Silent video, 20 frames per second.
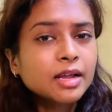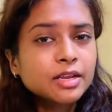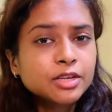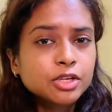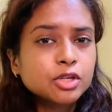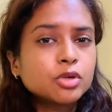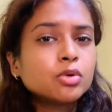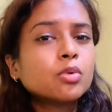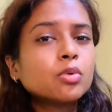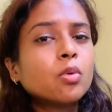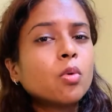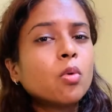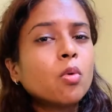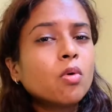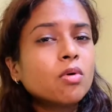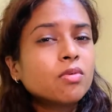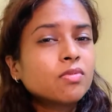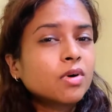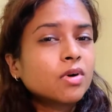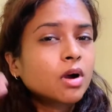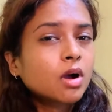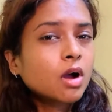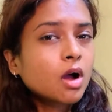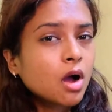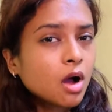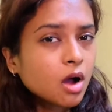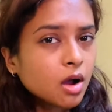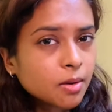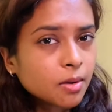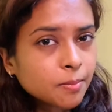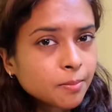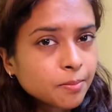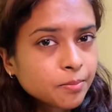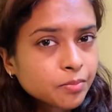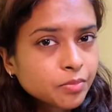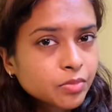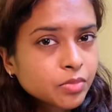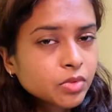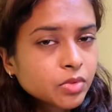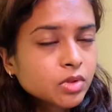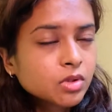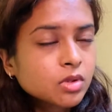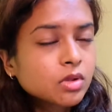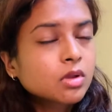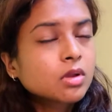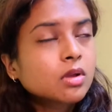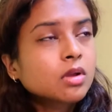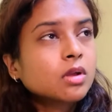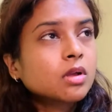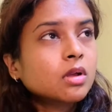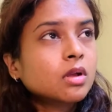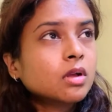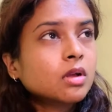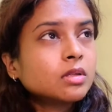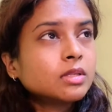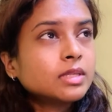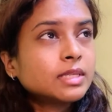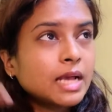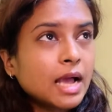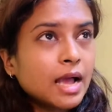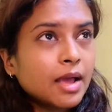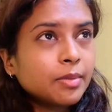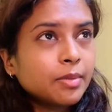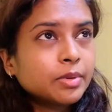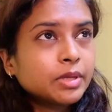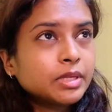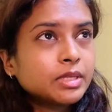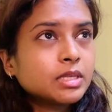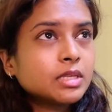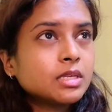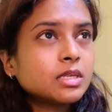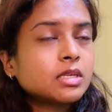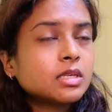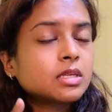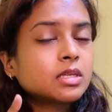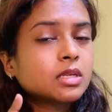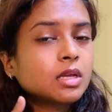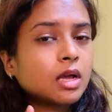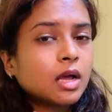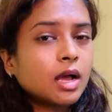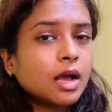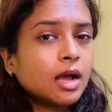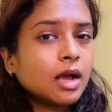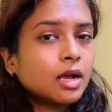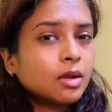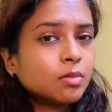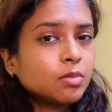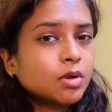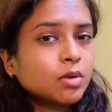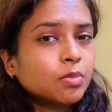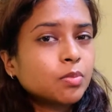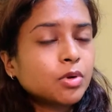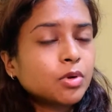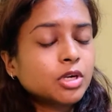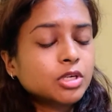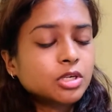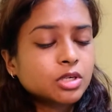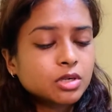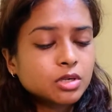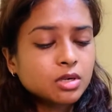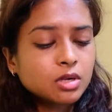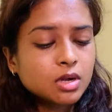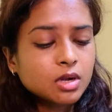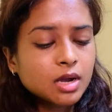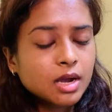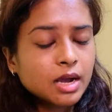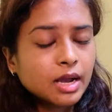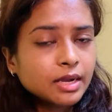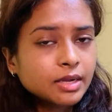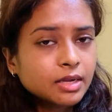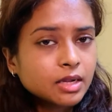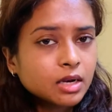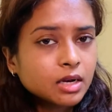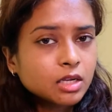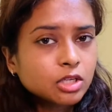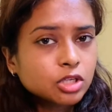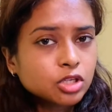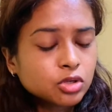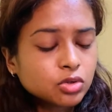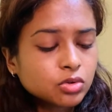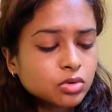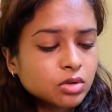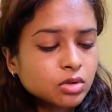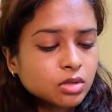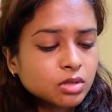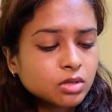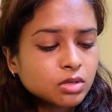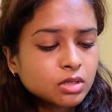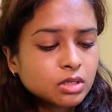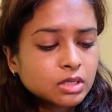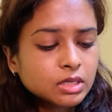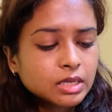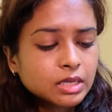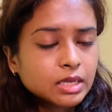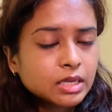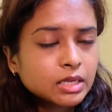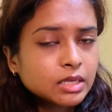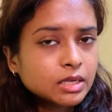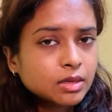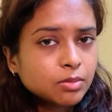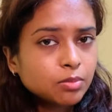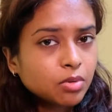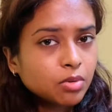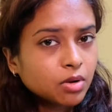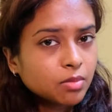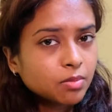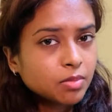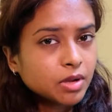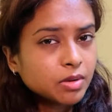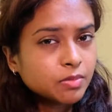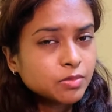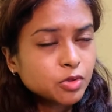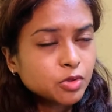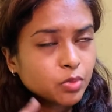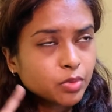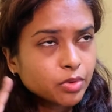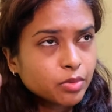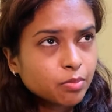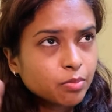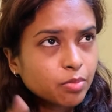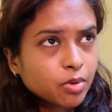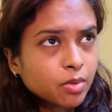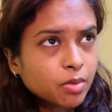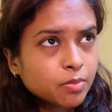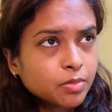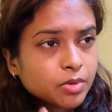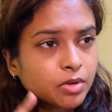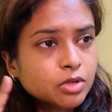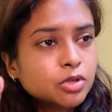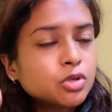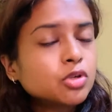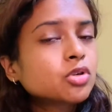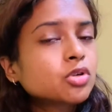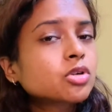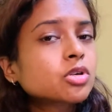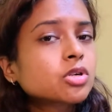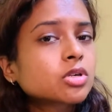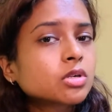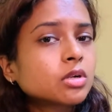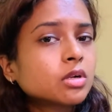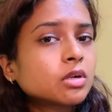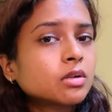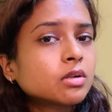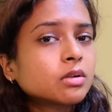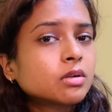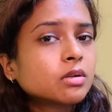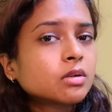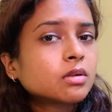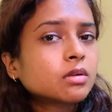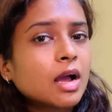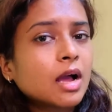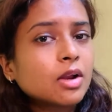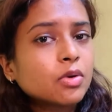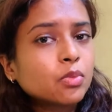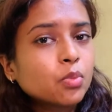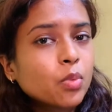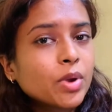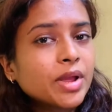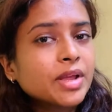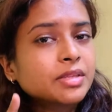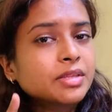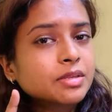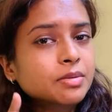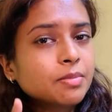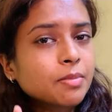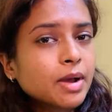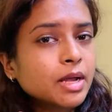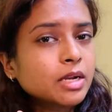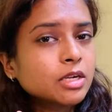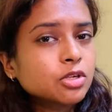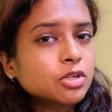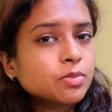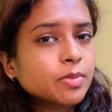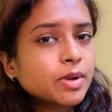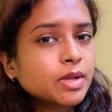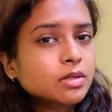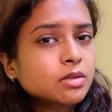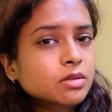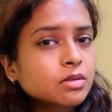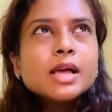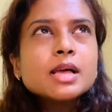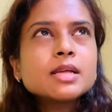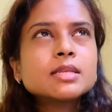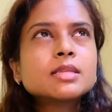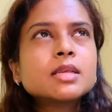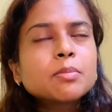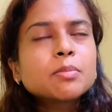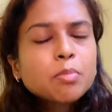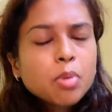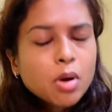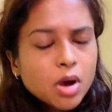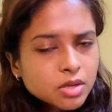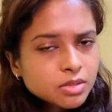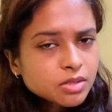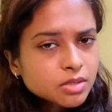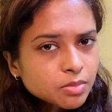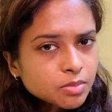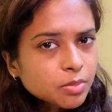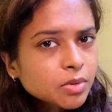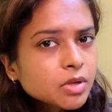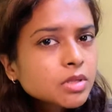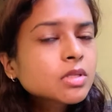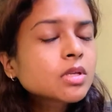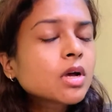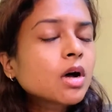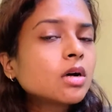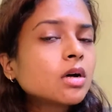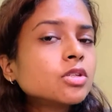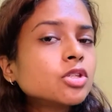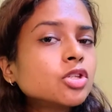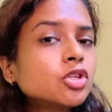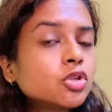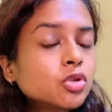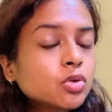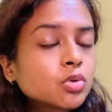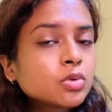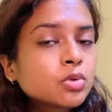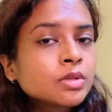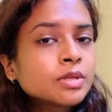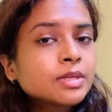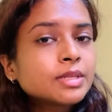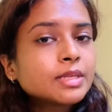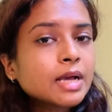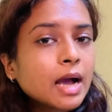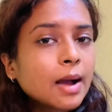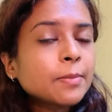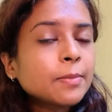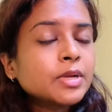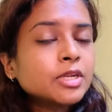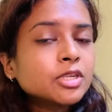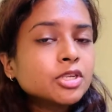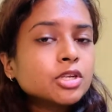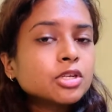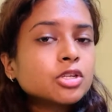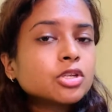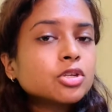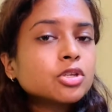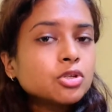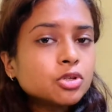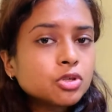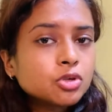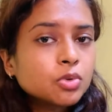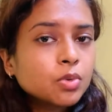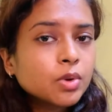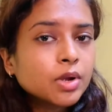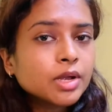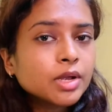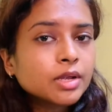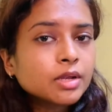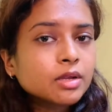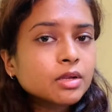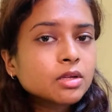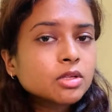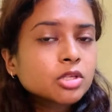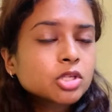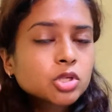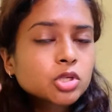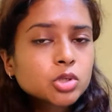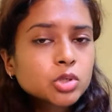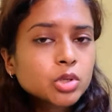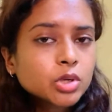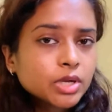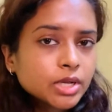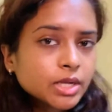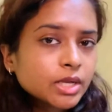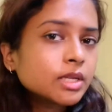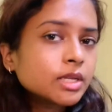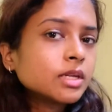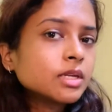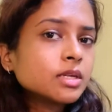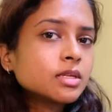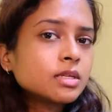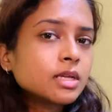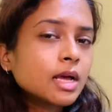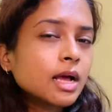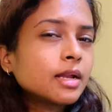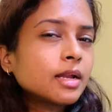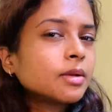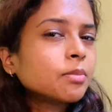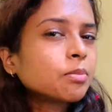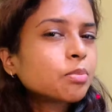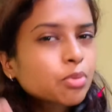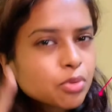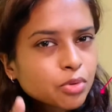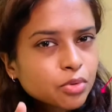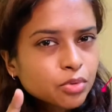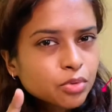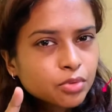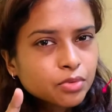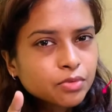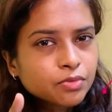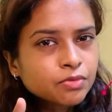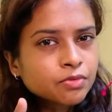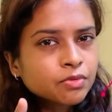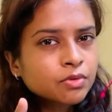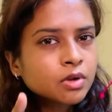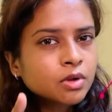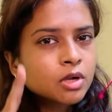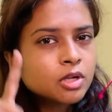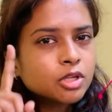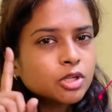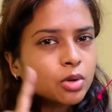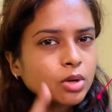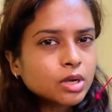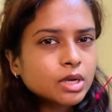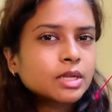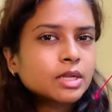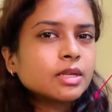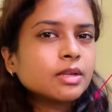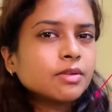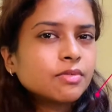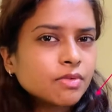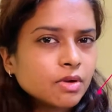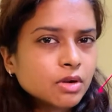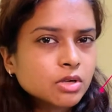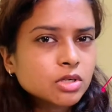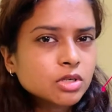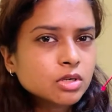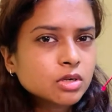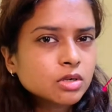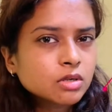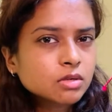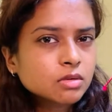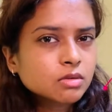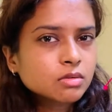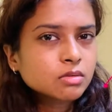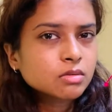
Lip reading: you overcome diabetes, high blood pressure, high cholesterol, kidney problems with proper nutrition and weight management? Is it possible to undo the damage that you're doing to your kidneys and improve your kidney function?